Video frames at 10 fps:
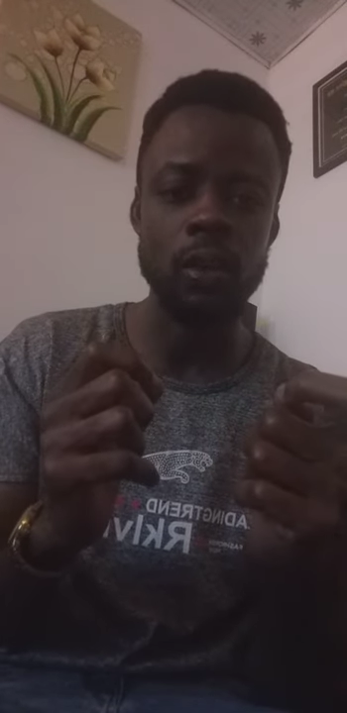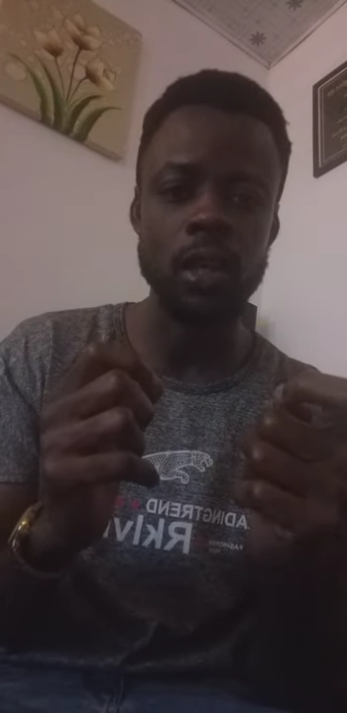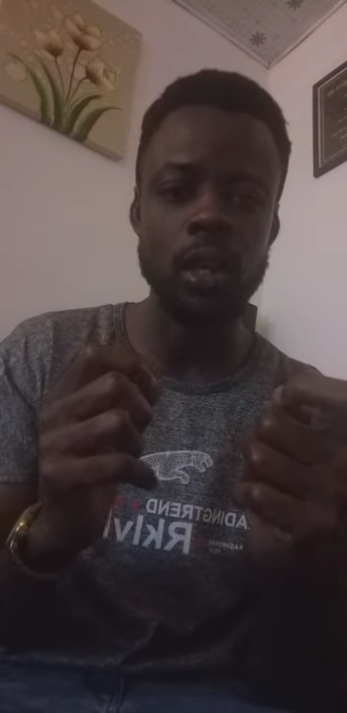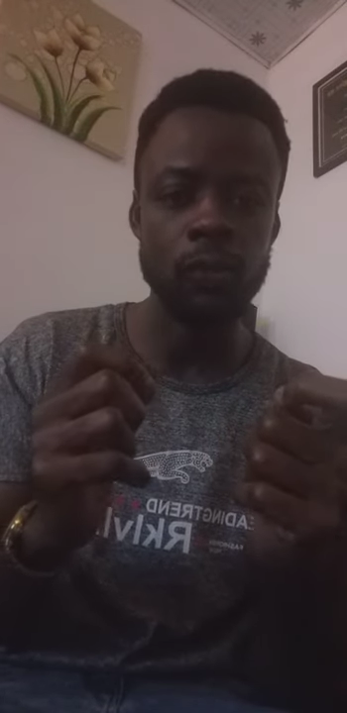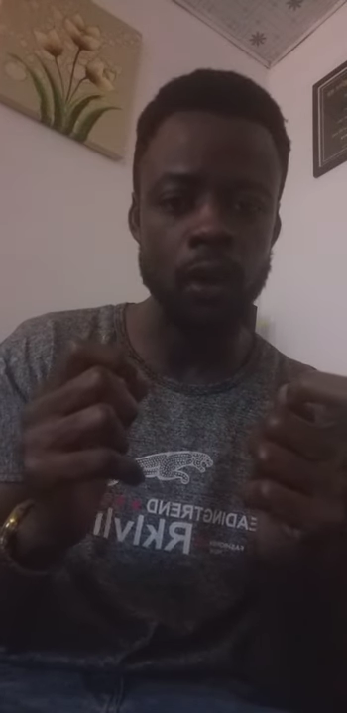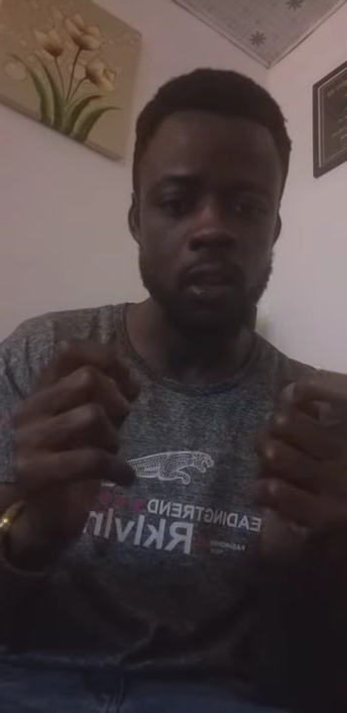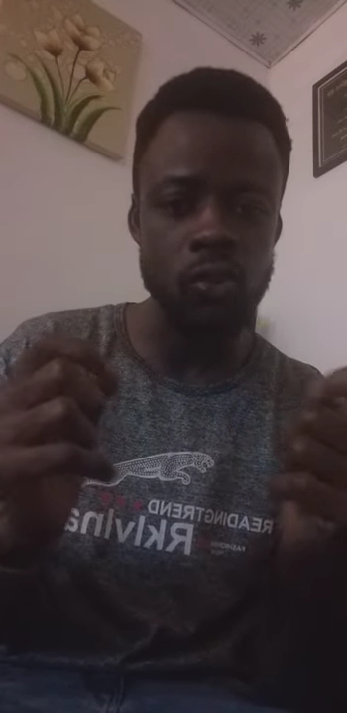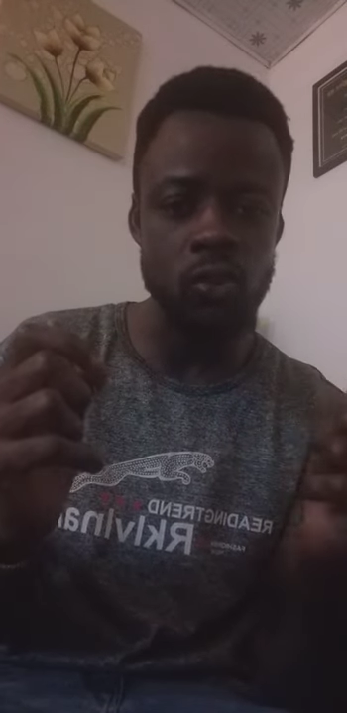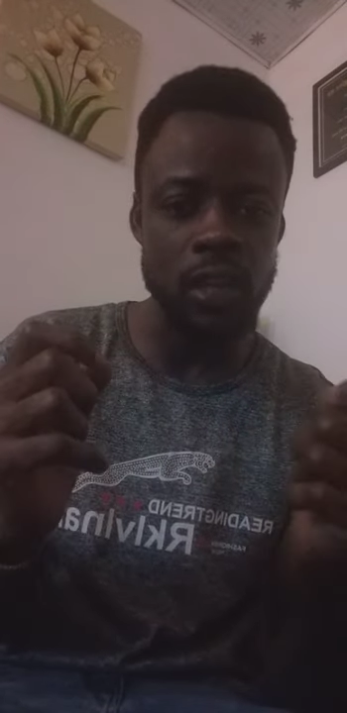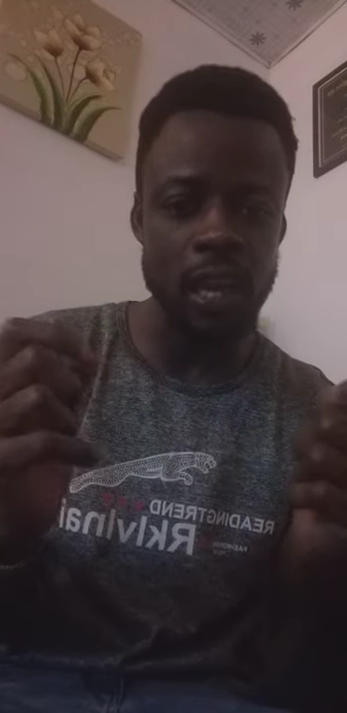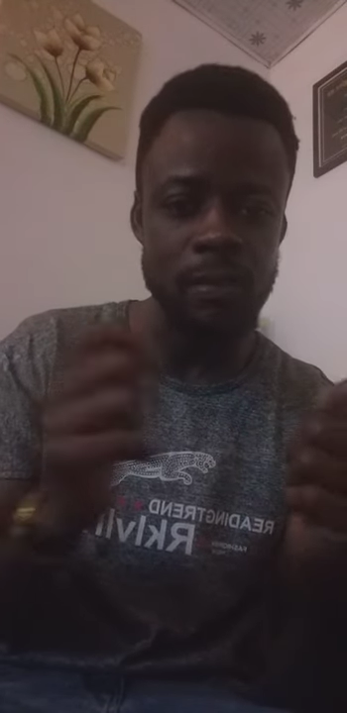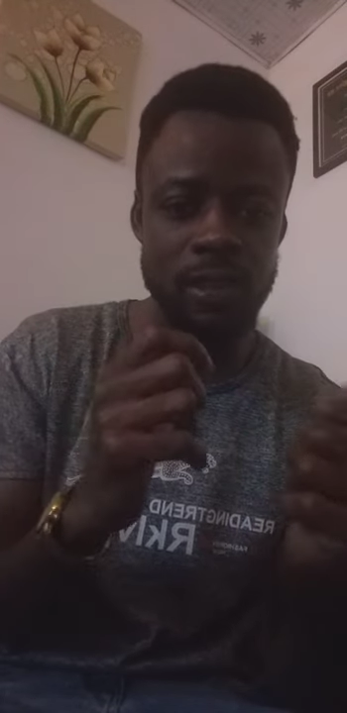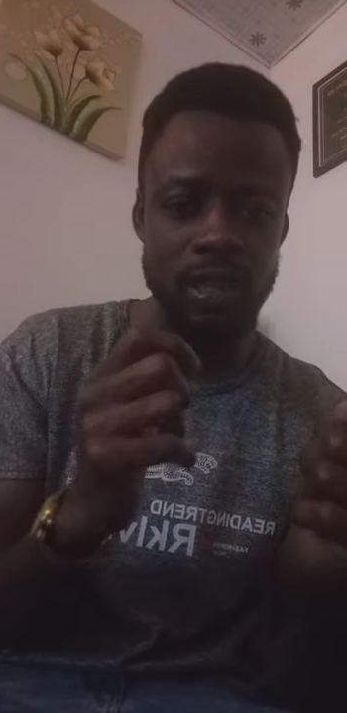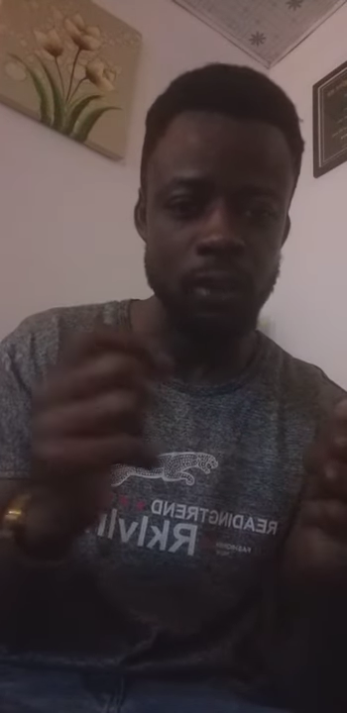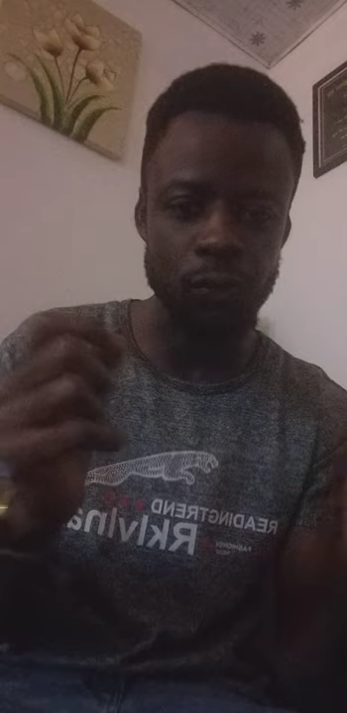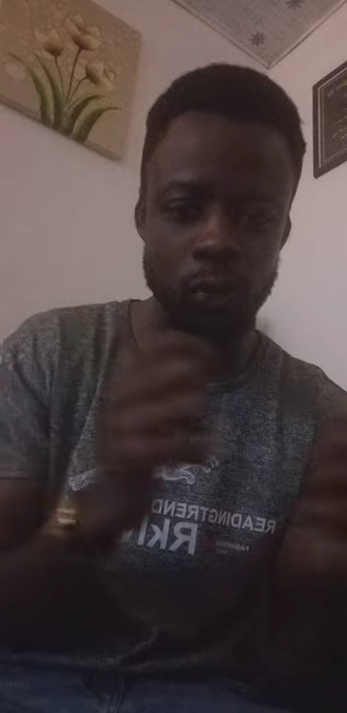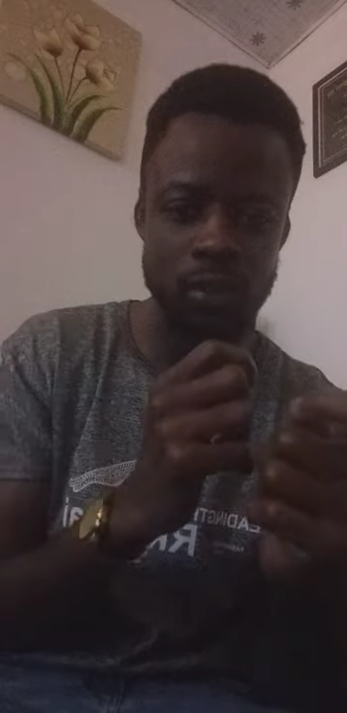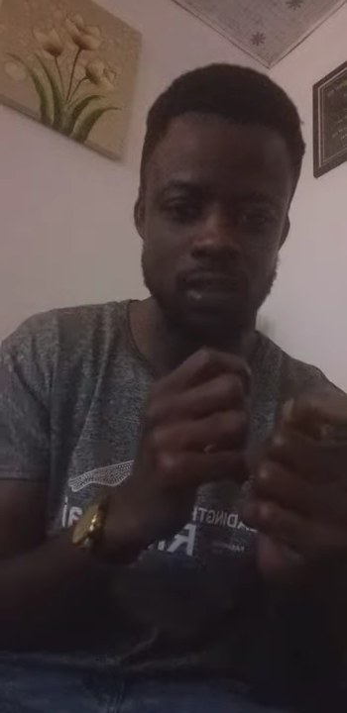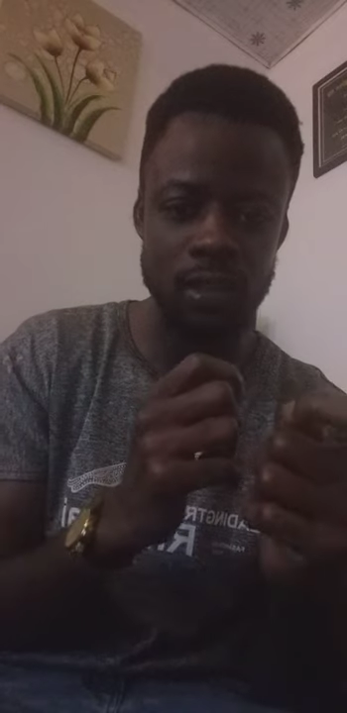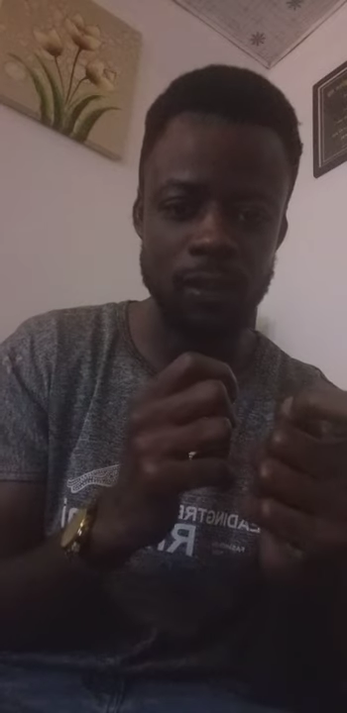Could, if I use MTN
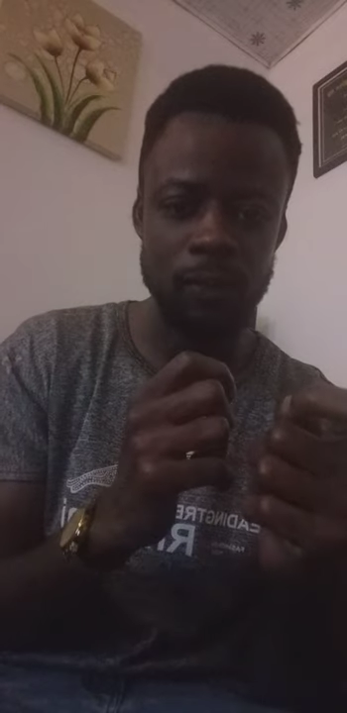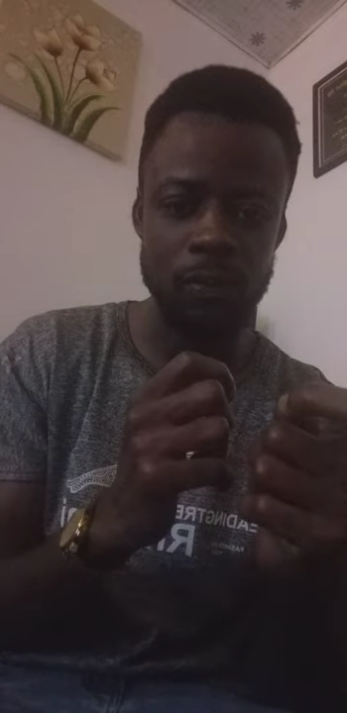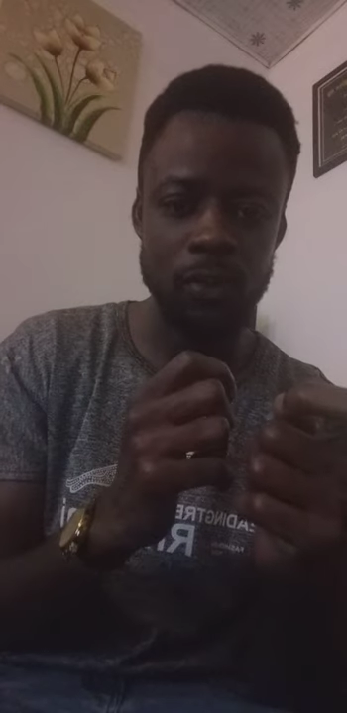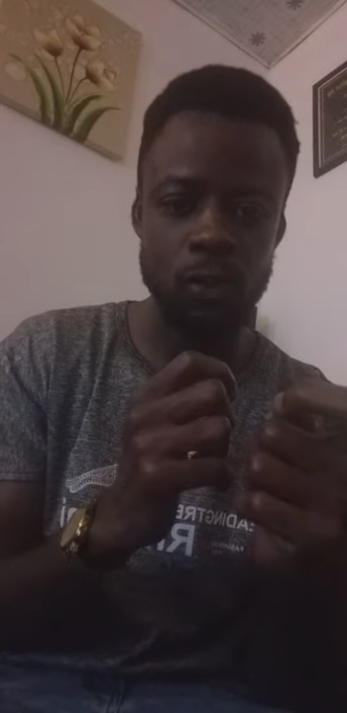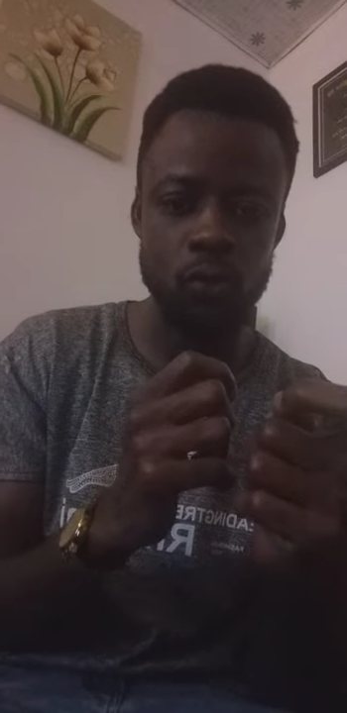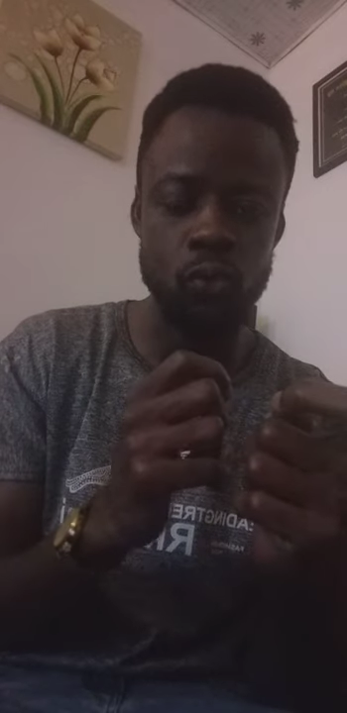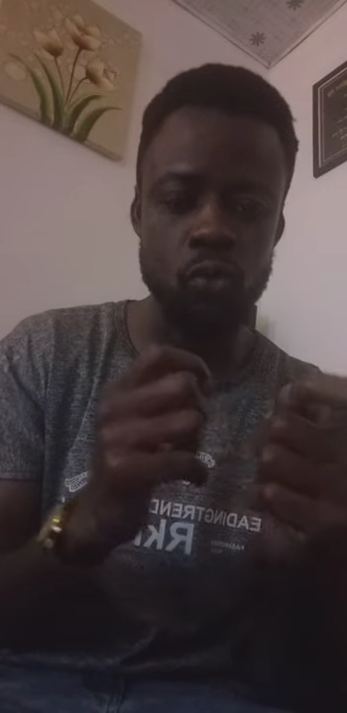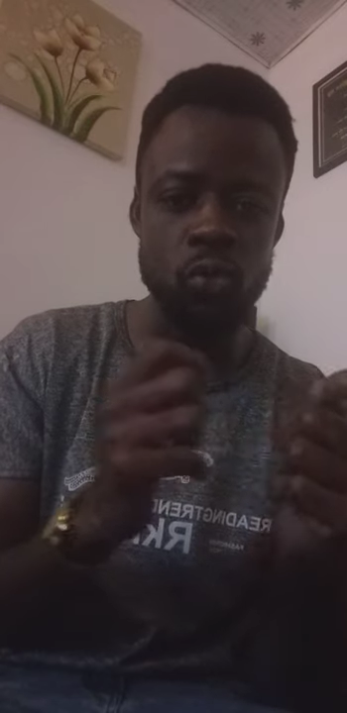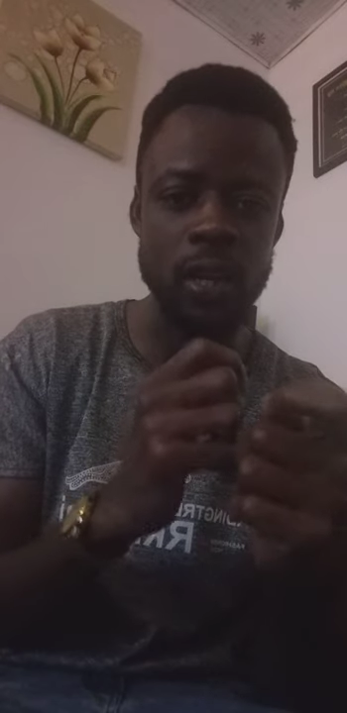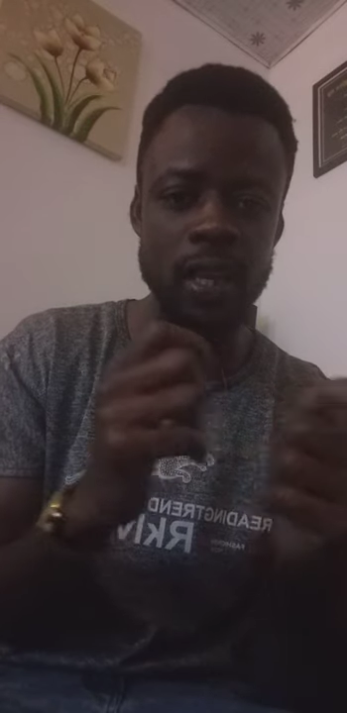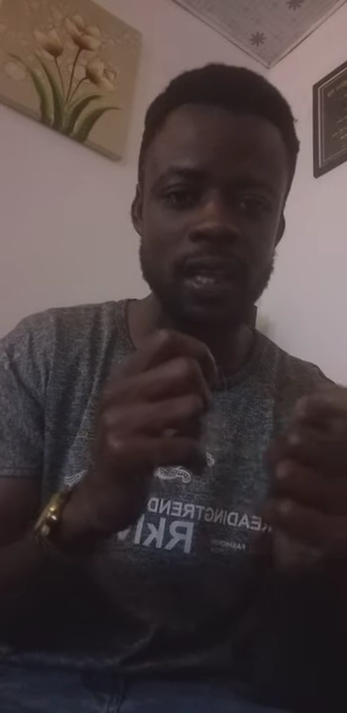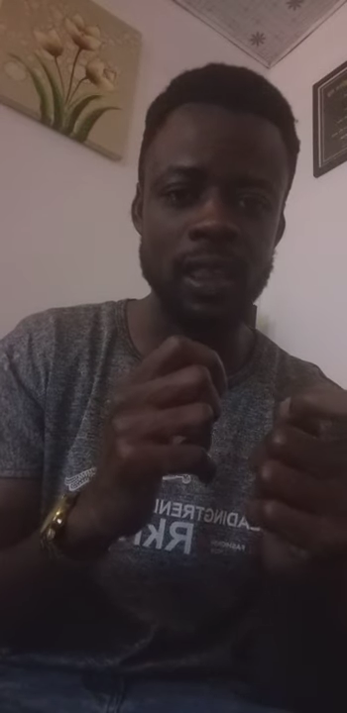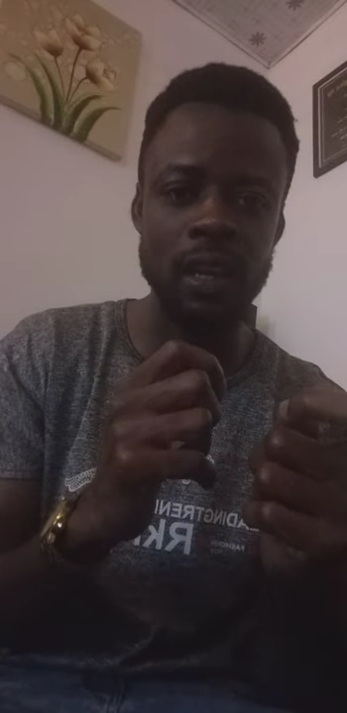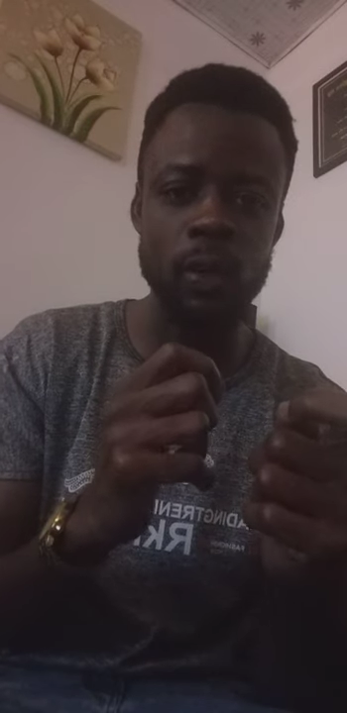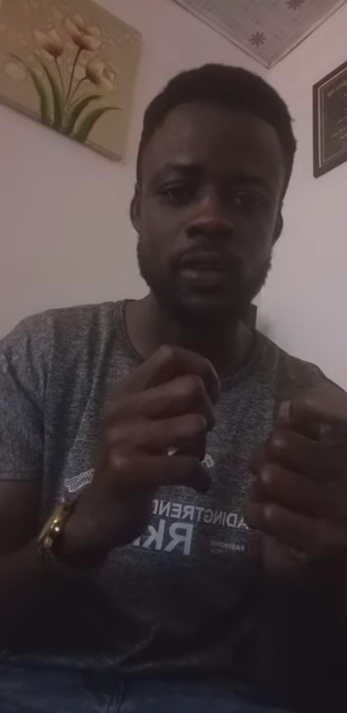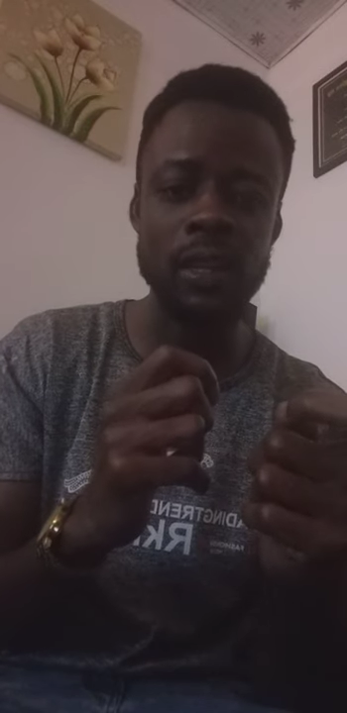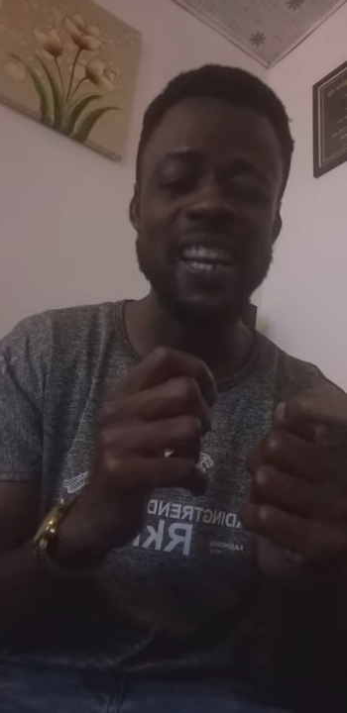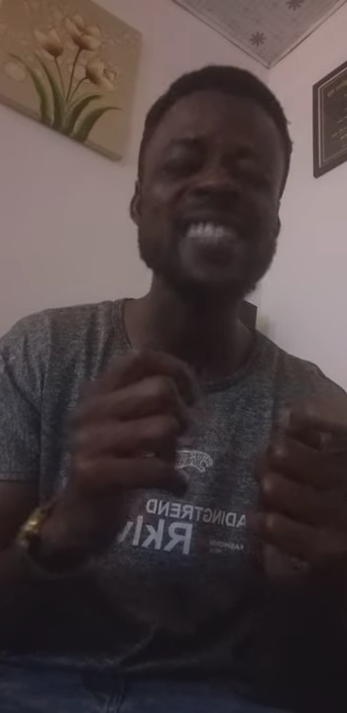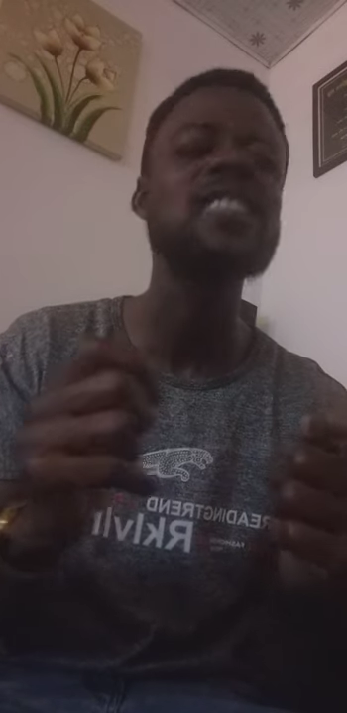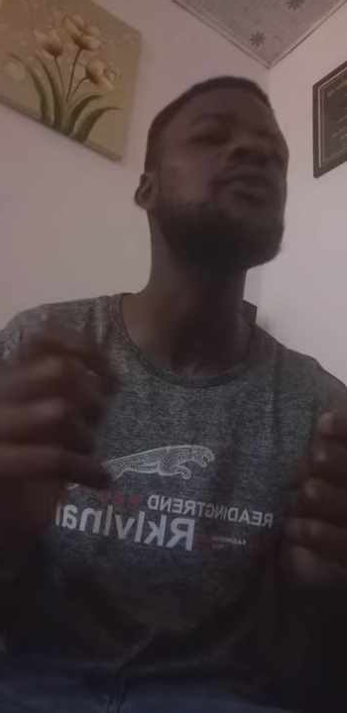4G to do the internet, it is